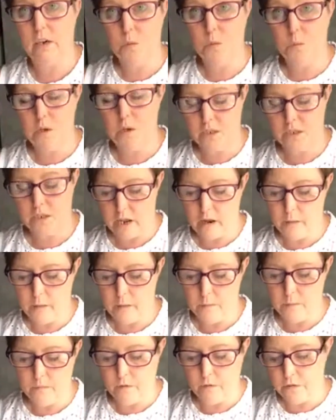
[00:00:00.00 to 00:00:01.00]
in other words
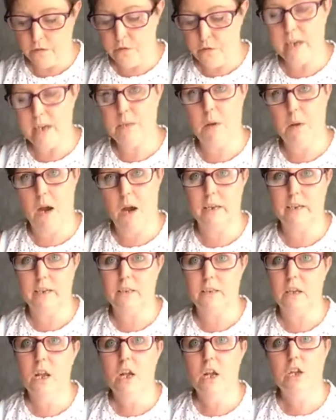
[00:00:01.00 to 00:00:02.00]
um, thread
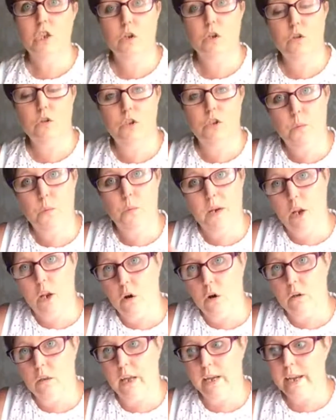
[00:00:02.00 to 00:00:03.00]
markings so do a
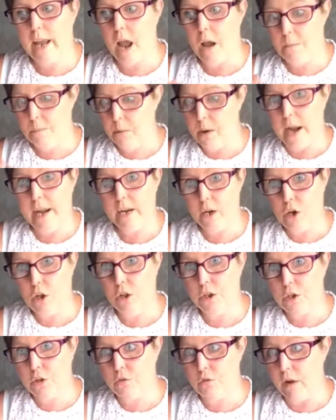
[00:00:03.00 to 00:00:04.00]
long like a bright
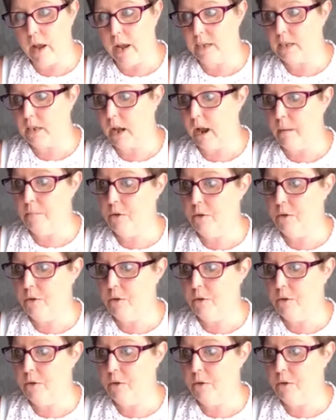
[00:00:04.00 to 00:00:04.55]
colored thread